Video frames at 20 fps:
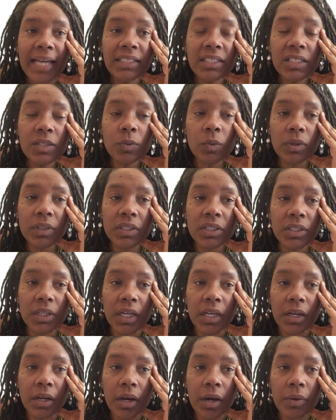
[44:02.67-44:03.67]
just want to
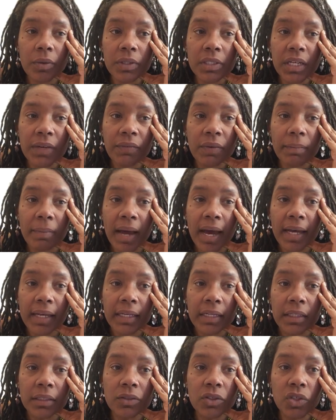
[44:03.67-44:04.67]
encourage
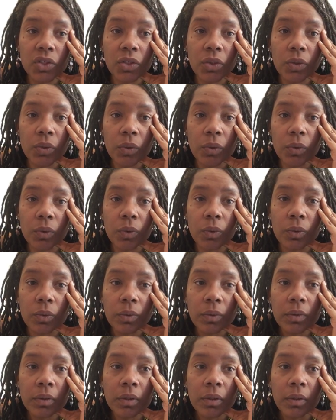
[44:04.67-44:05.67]
everybody to,
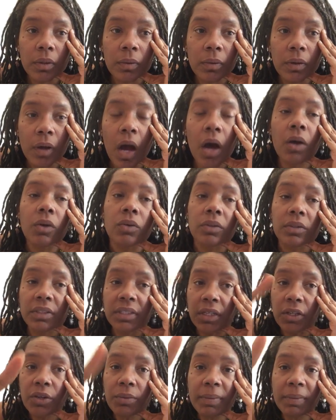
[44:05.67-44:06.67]
oh,
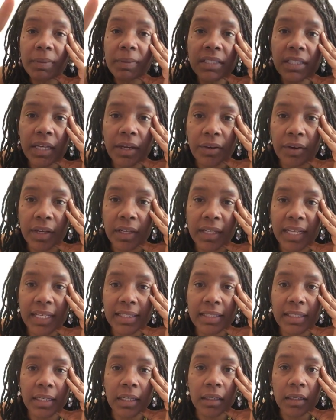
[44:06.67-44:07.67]
the humanitarian,
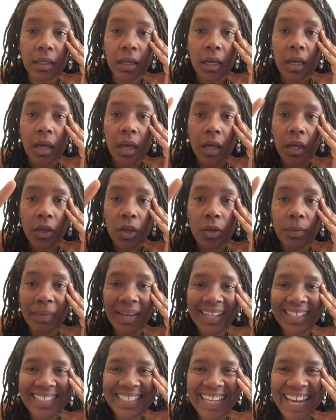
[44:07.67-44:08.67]
that's it.
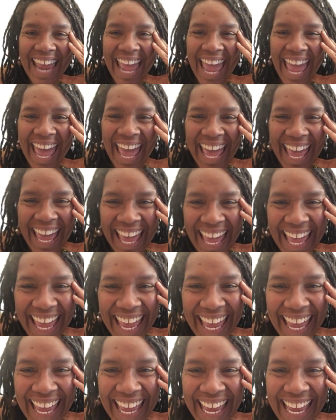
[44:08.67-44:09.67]
Humanitarian.
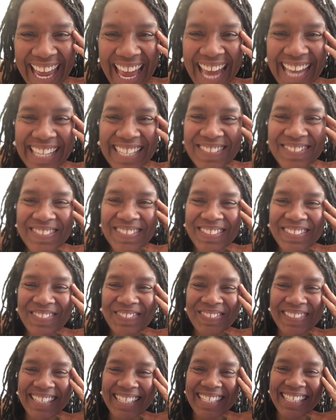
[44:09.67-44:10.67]
Hey, how you
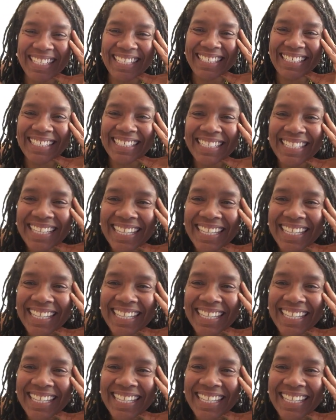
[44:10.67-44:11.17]
doing?